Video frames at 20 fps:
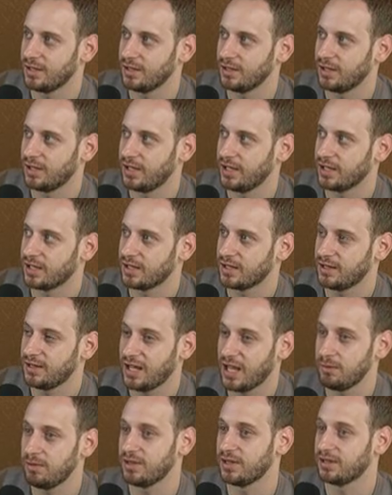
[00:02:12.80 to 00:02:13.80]
like
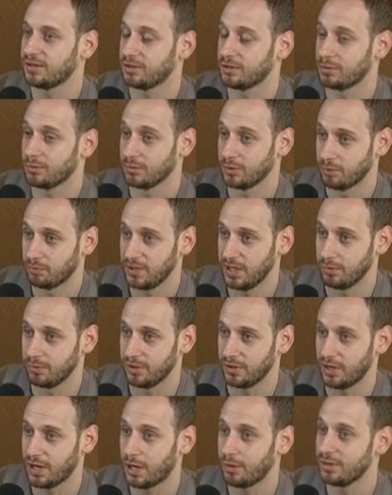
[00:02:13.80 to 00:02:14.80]
claiming that they're the real people.
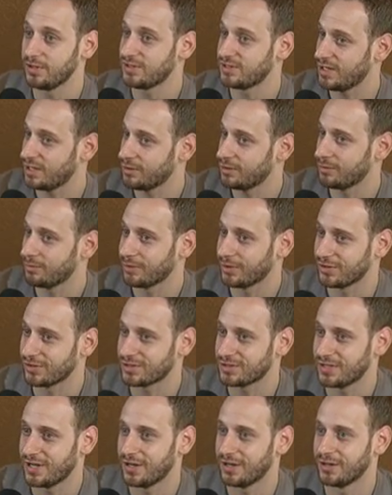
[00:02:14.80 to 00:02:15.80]
They always say they're
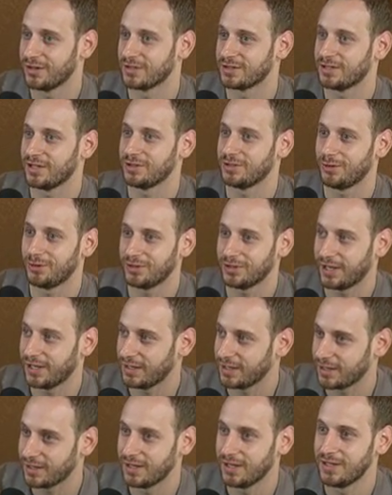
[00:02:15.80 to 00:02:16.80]
impersonators. They don't
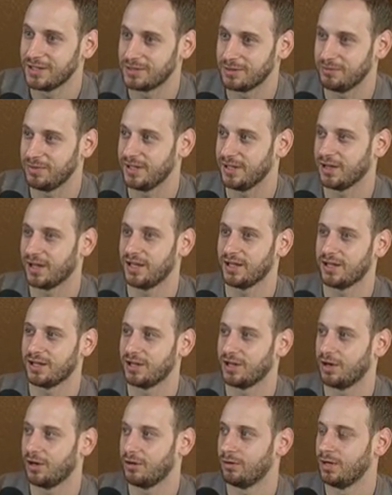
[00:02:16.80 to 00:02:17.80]
like to be like,
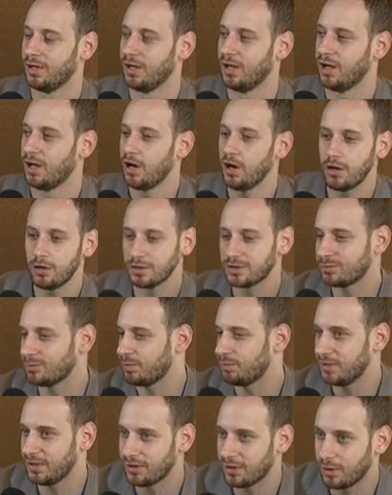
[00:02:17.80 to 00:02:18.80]
oh, it's
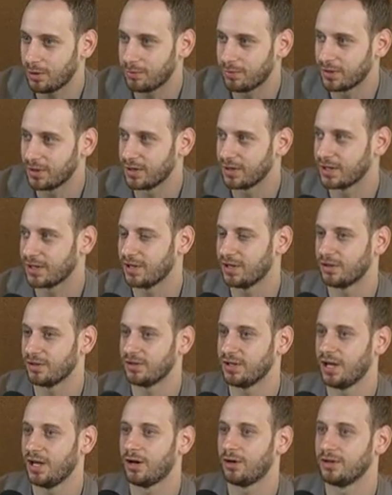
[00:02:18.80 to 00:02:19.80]
Whoopi Goldberg.
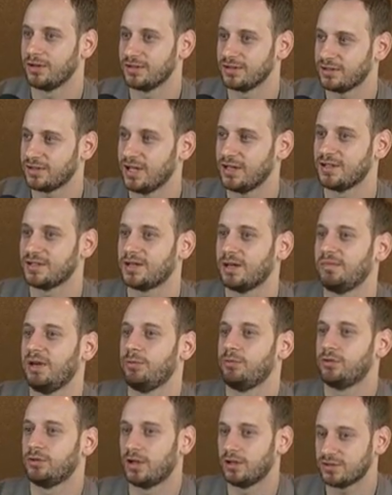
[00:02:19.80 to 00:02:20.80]
They just let
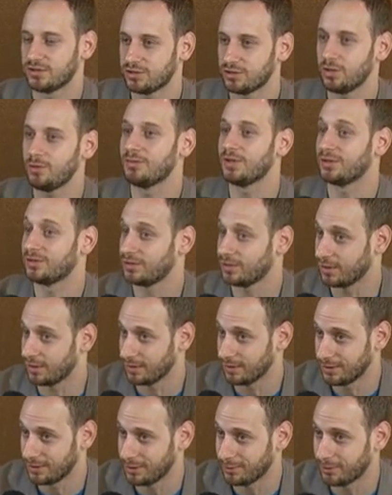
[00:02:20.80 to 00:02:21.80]
people assume that
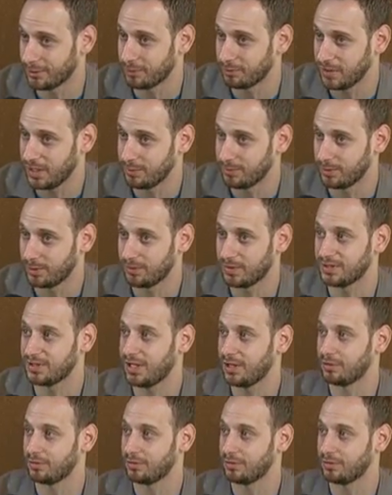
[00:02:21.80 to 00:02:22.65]
they're the real people, but they